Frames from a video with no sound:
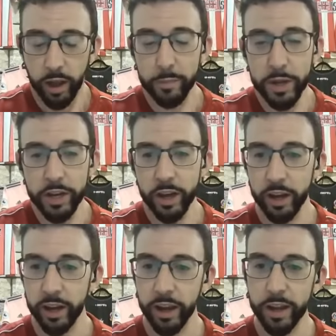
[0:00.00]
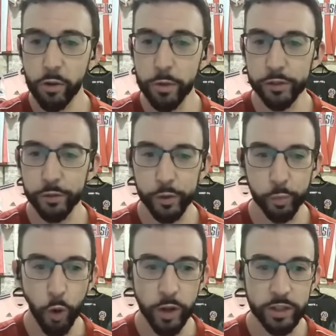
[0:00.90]
I mean, it almost feels
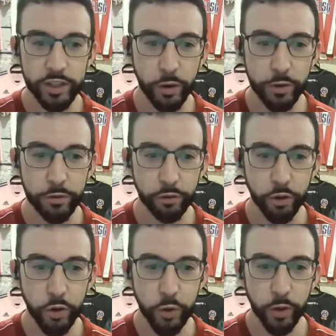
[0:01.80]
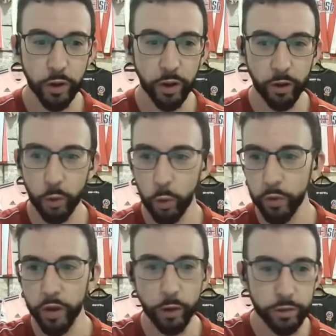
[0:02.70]
pointless going through
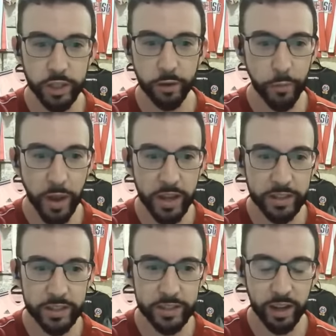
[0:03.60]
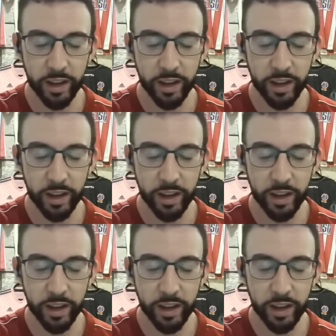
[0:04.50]
all the notes I've made.